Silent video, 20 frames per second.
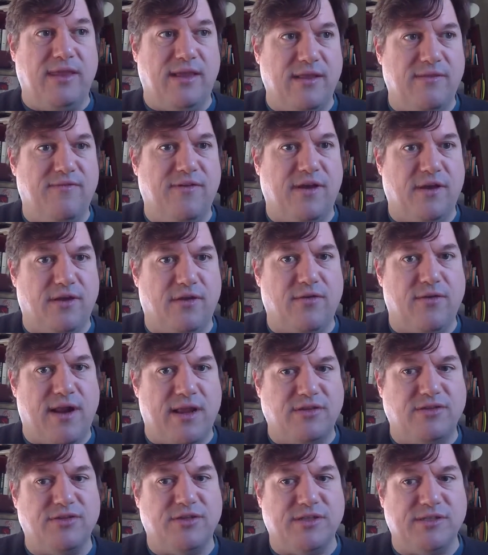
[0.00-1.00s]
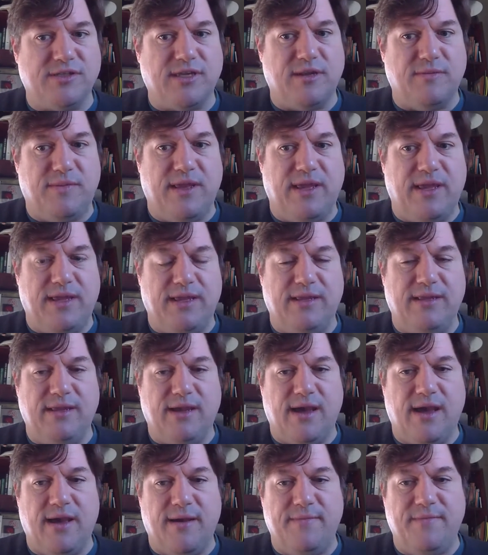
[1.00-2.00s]
A weakly configured credential is going to
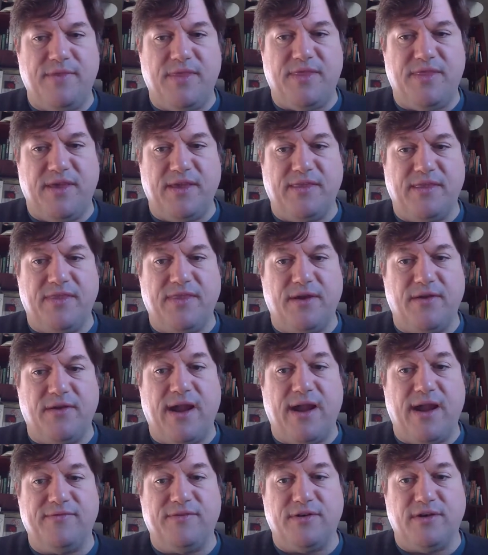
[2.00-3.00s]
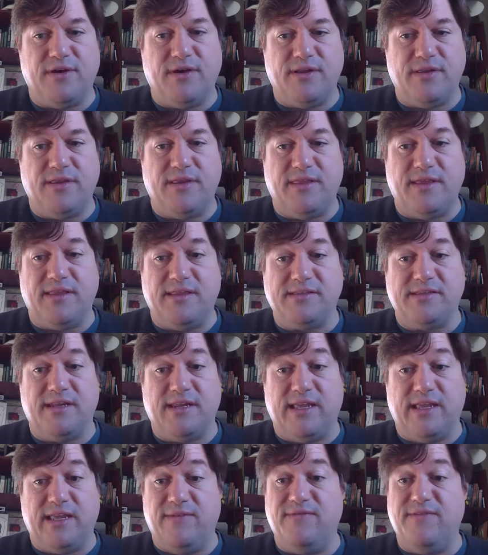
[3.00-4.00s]
be the thing that they're after, and the thing
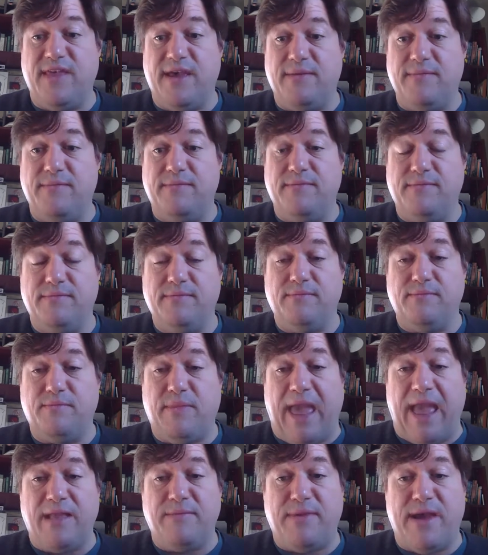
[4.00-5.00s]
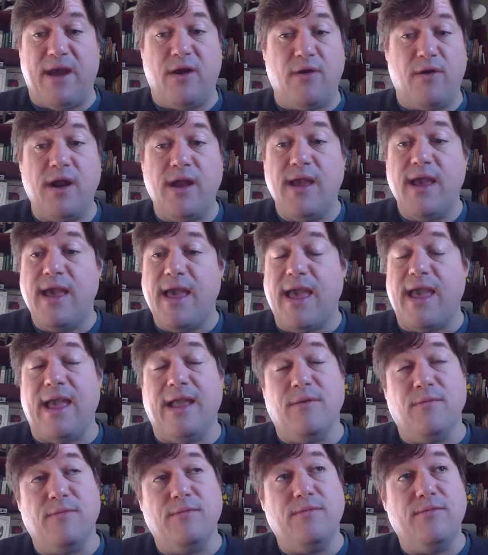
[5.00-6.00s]
that's going to give them bad power.
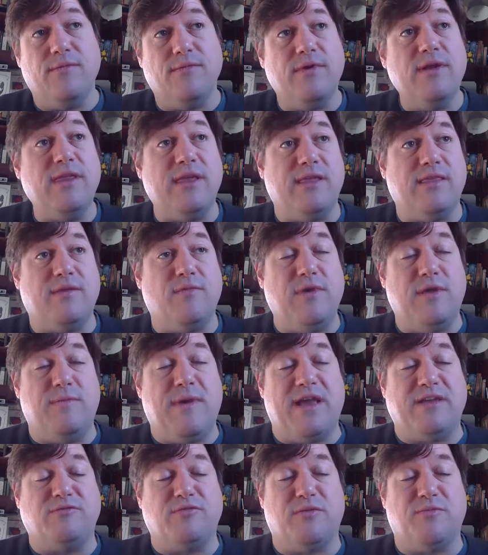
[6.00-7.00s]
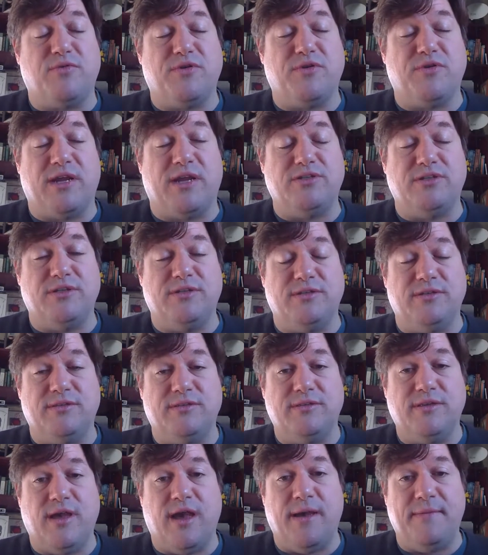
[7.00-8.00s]
And really, the weak password
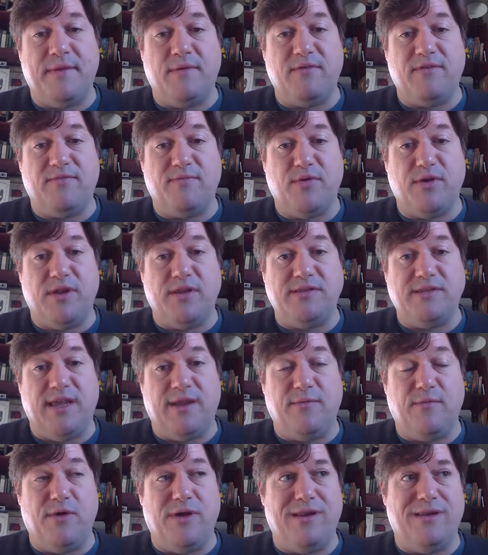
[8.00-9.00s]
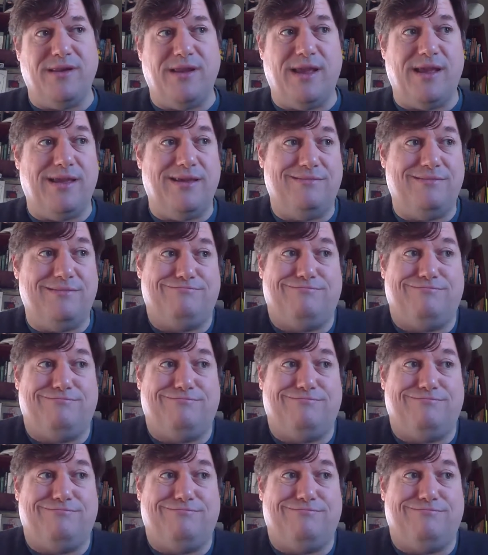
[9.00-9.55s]
protection that we've put into 8.1,